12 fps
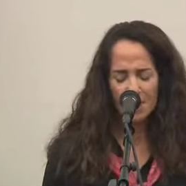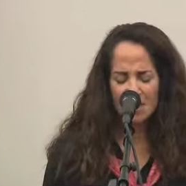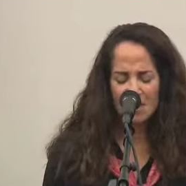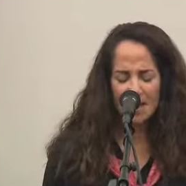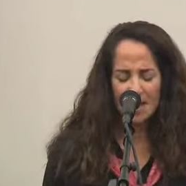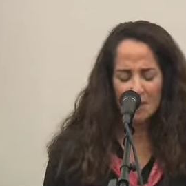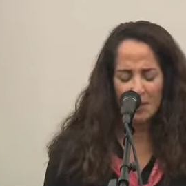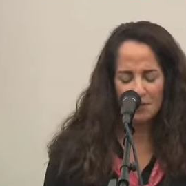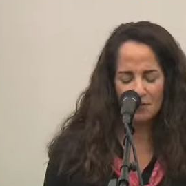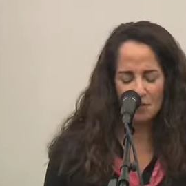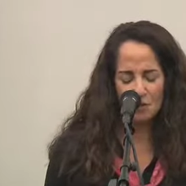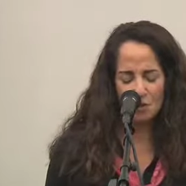The day my
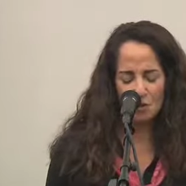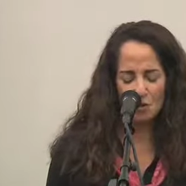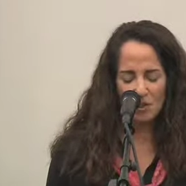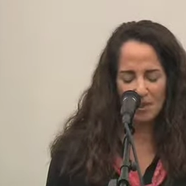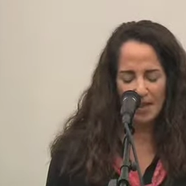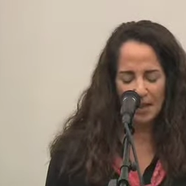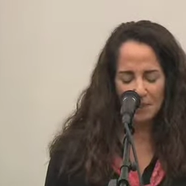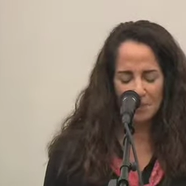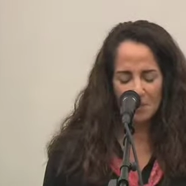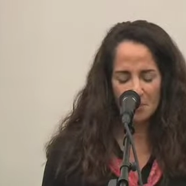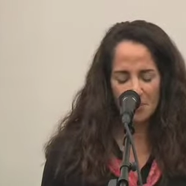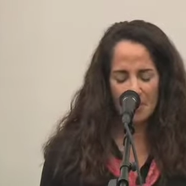first story came
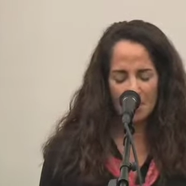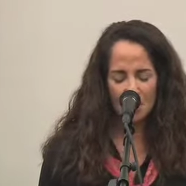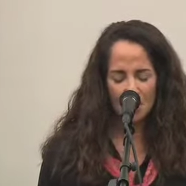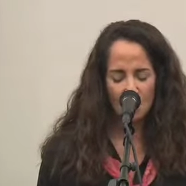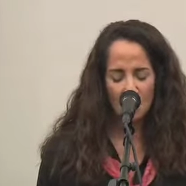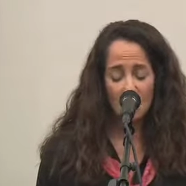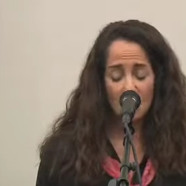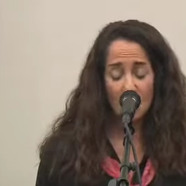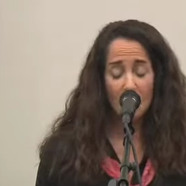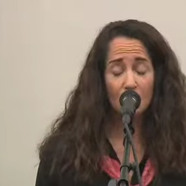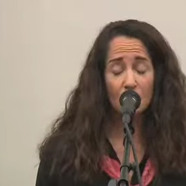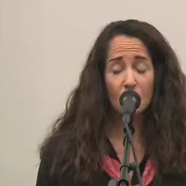to me, I started
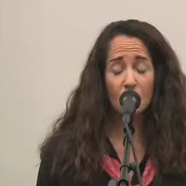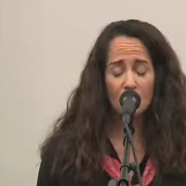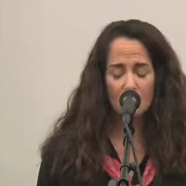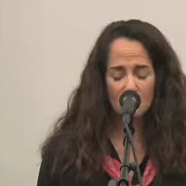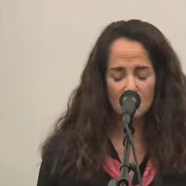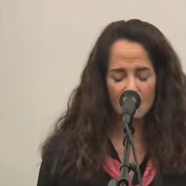smelling roses